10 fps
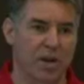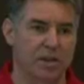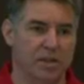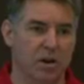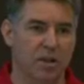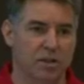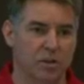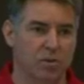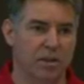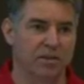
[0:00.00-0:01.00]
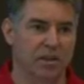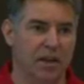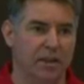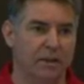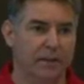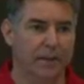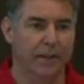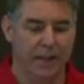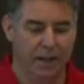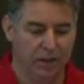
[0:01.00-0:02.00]
we actually tie the two things together.
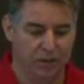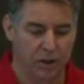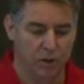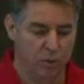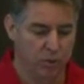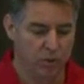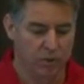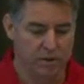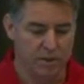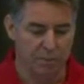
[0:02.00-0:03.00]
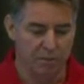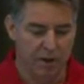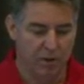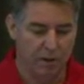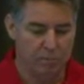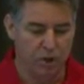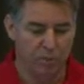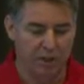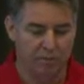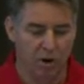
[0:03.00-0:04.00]
So some of our
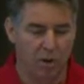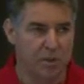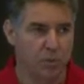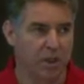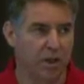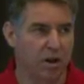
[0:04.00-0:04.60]
jobbing environments where the